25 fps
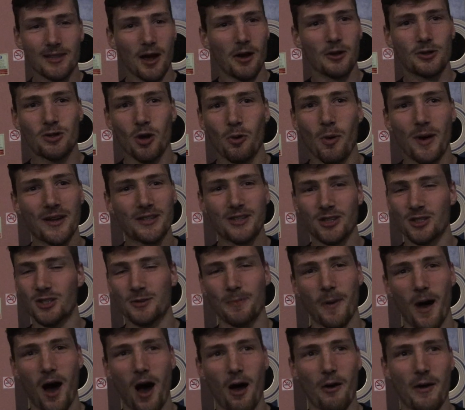So it's always good
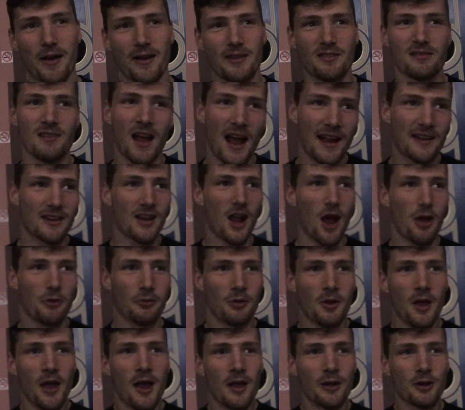sparring, and you
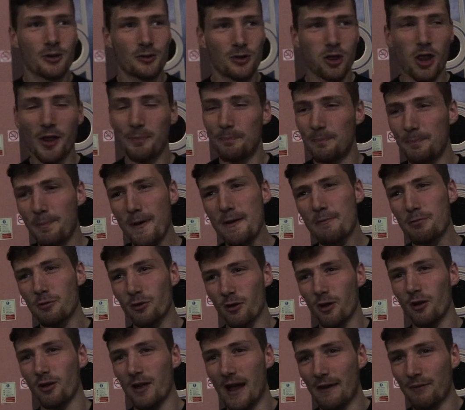know, the
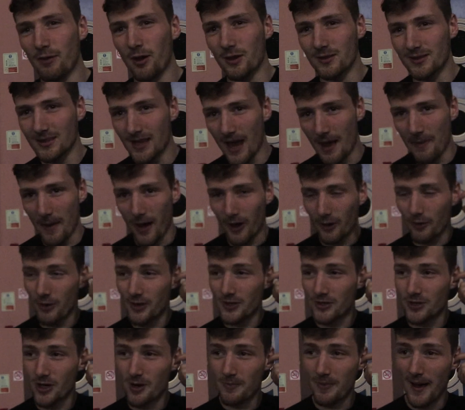people have a lot to say about
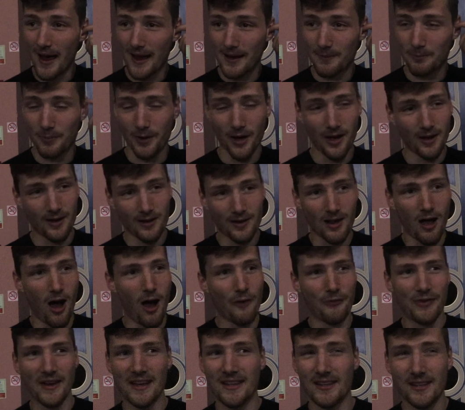Chris Eubank, but yeah.
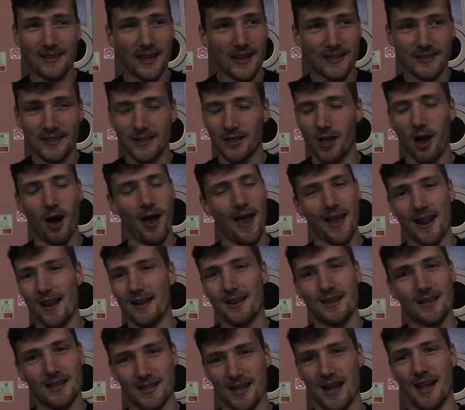I think he's a decent guy at the
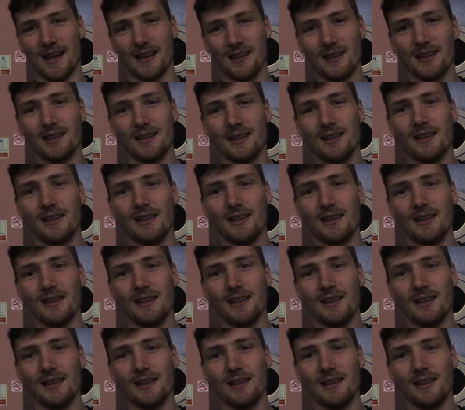end of the day.